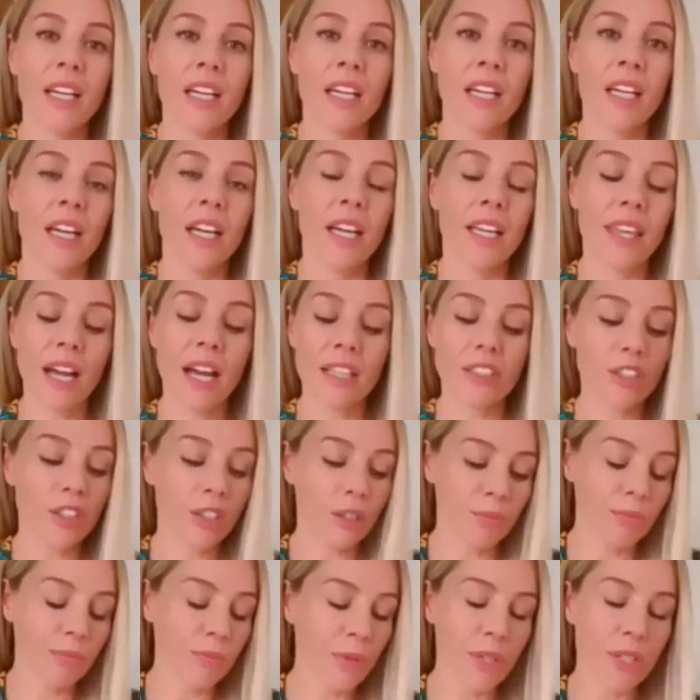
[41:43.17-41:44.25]
that just
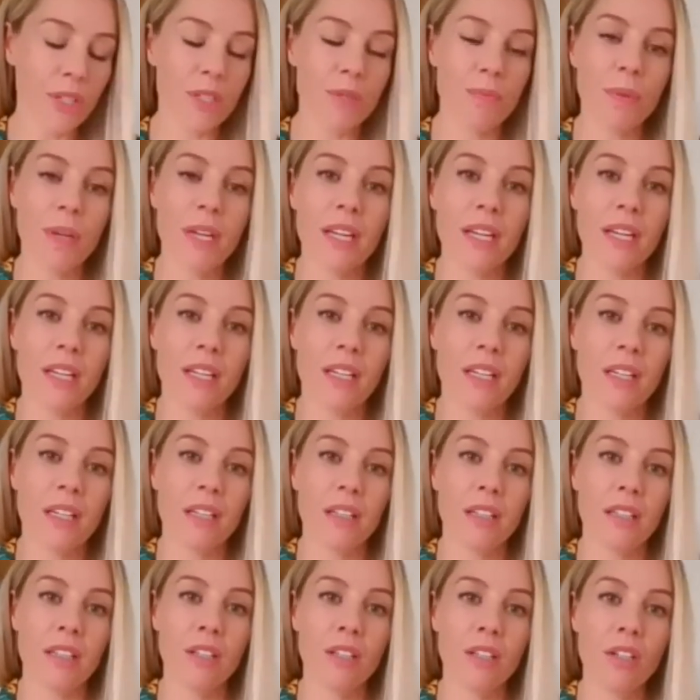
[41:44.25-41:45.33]
must be,
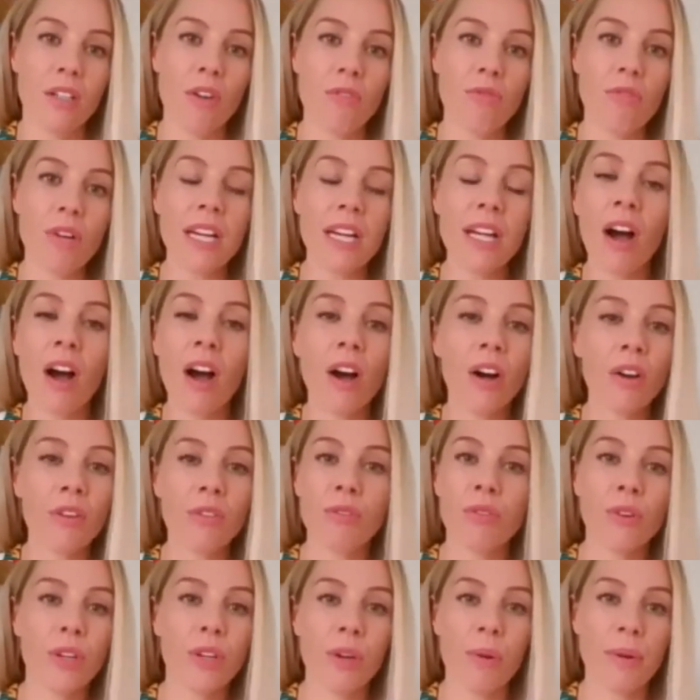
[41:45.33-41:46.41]
you know, really hard
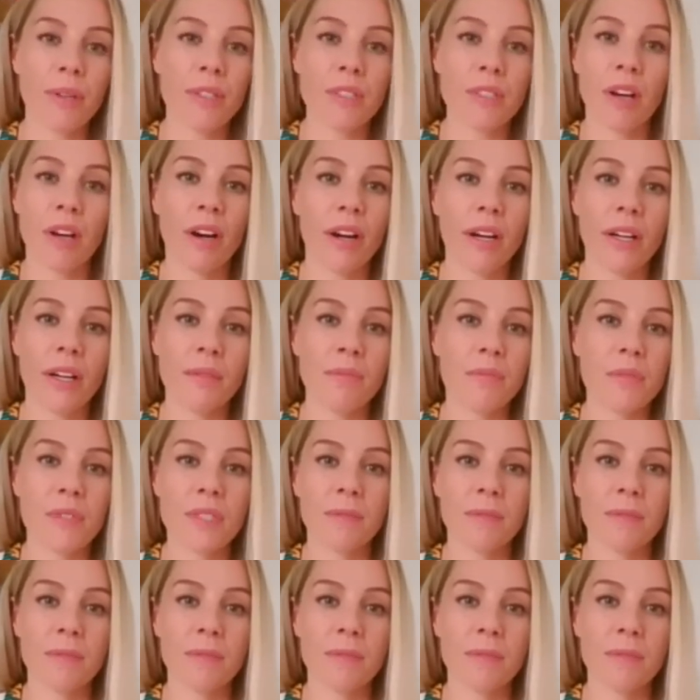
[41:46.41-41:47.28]
for you at times.